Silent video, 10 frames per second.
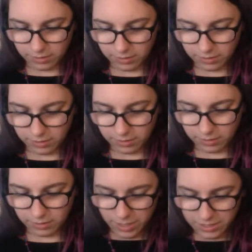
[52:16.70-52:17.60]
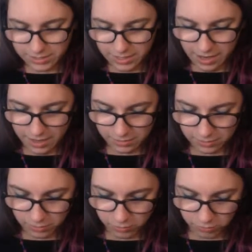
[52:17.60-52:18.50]
So, my dad
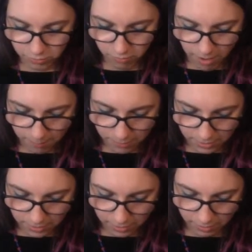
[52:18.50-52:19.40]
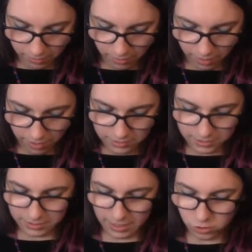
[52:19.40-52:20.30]
grew up in
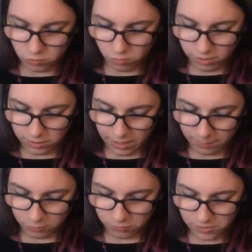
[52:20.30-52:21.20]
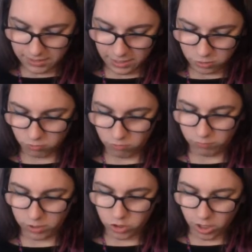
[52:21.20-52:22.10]
Saskatchewan, the capital of Saskatchewan,
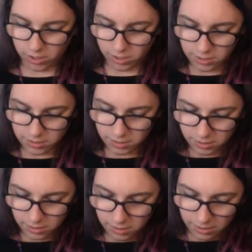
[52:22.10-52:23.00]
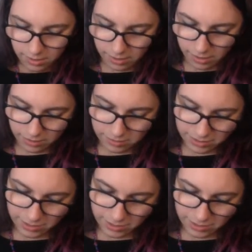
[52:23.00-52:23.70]
Regina. And